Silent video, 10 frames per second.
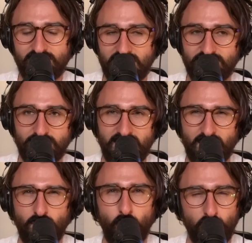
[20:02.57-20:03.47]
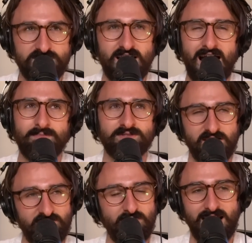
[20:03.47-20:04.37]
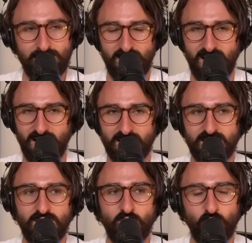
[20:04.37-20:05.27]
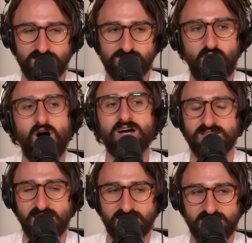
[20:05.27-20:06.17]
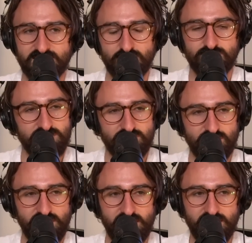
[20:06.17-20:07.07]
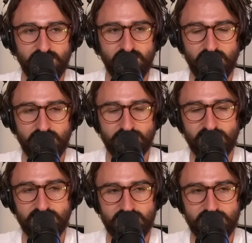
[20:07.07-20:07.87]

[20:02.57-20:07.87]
effect from like old types of piping was causing these hallucinatory experiences.